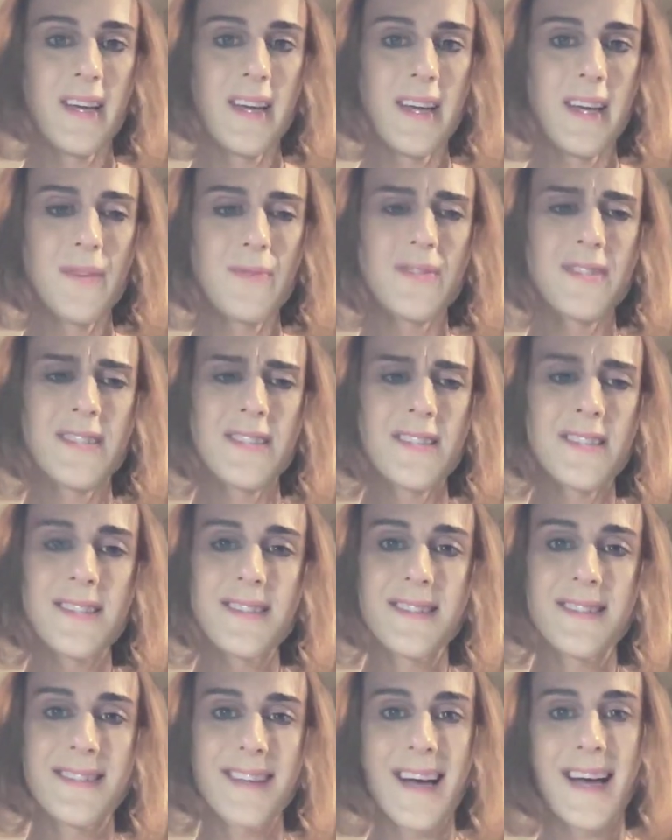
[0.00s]
It was
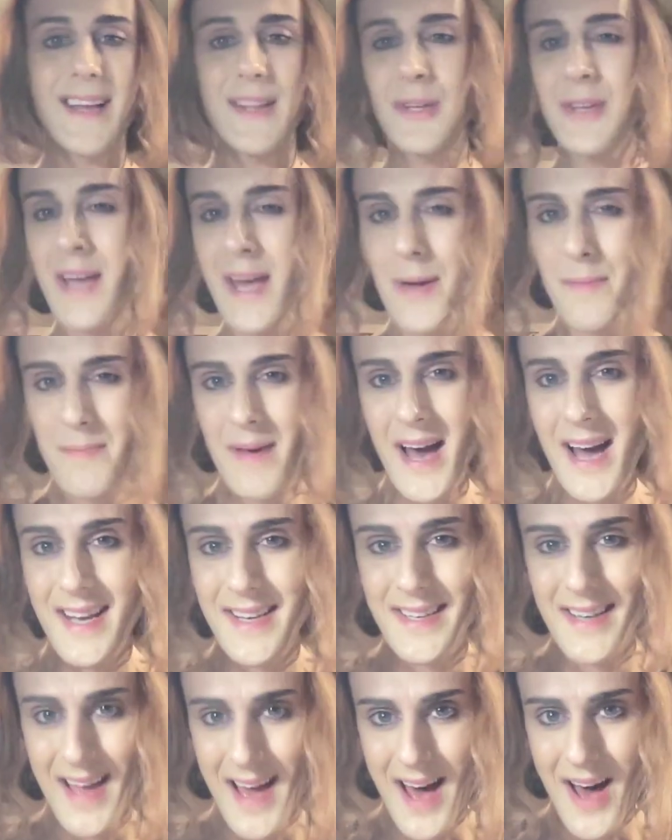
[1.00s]
just, looking back
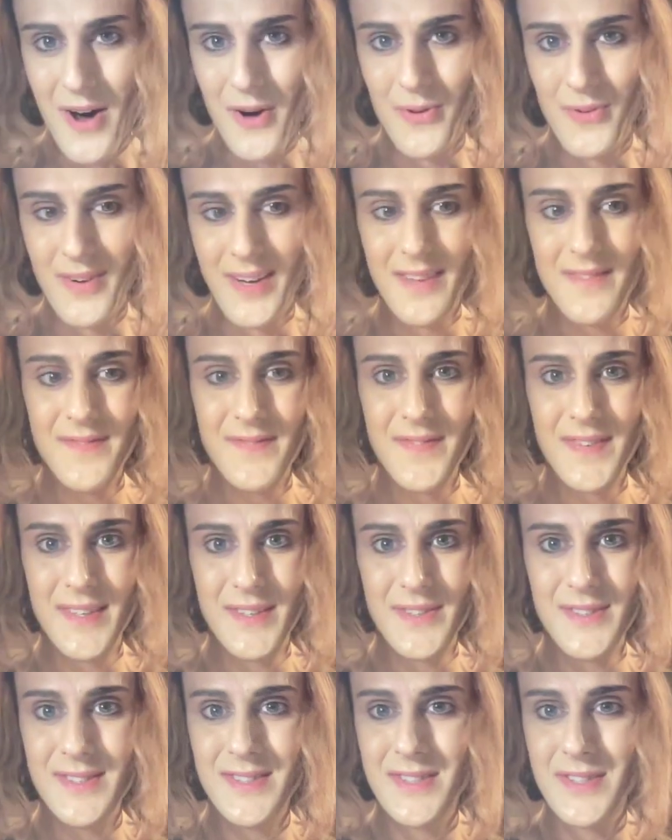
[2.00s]
now, it
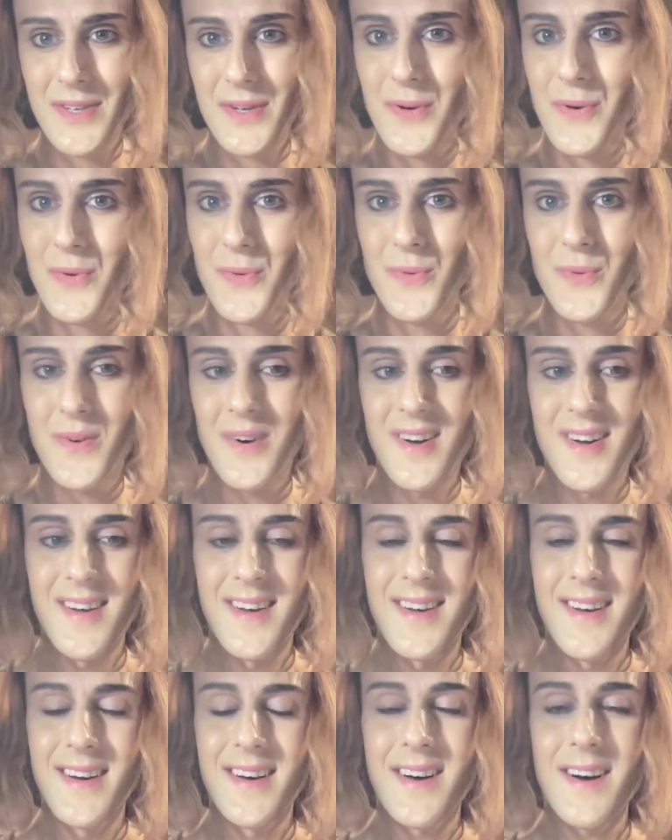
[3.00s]
feels so
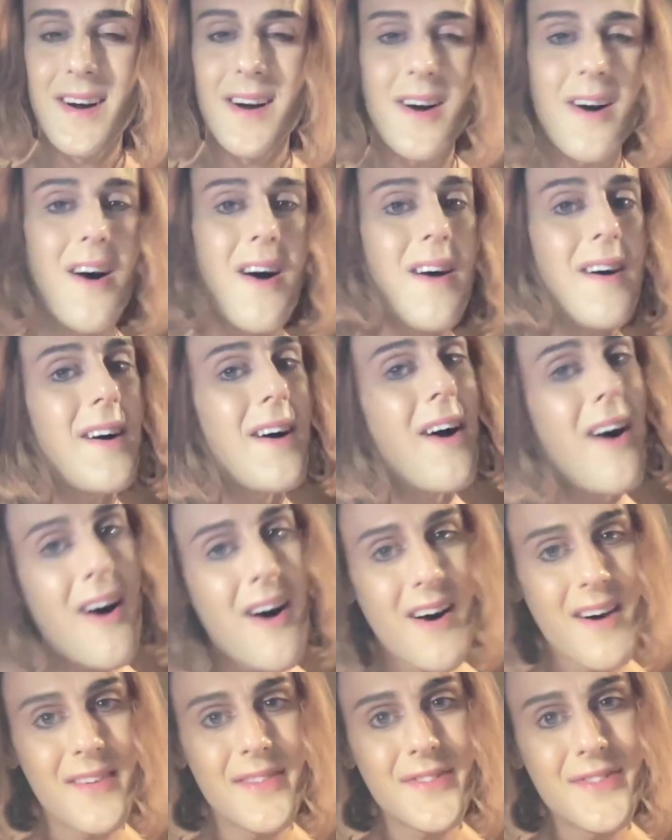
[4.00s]

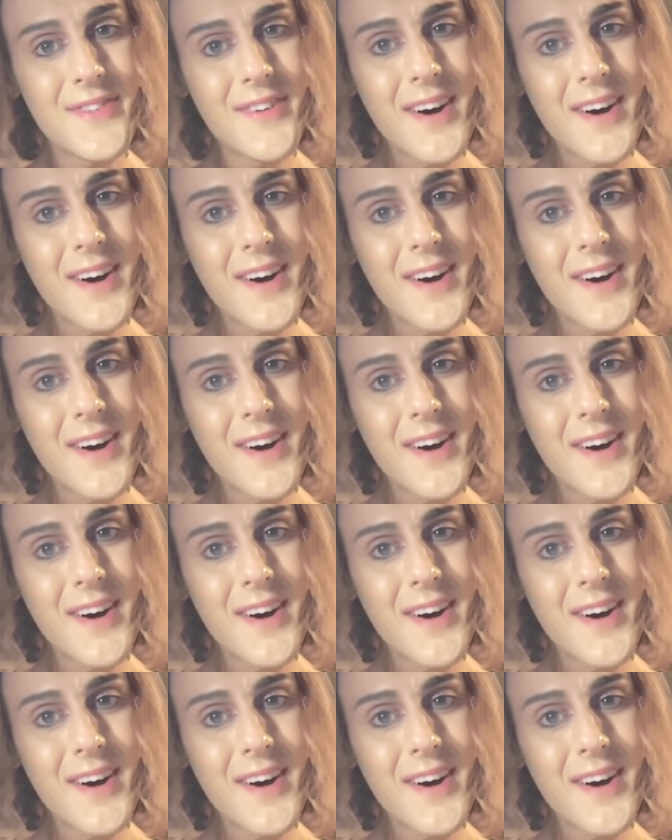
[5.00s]
off.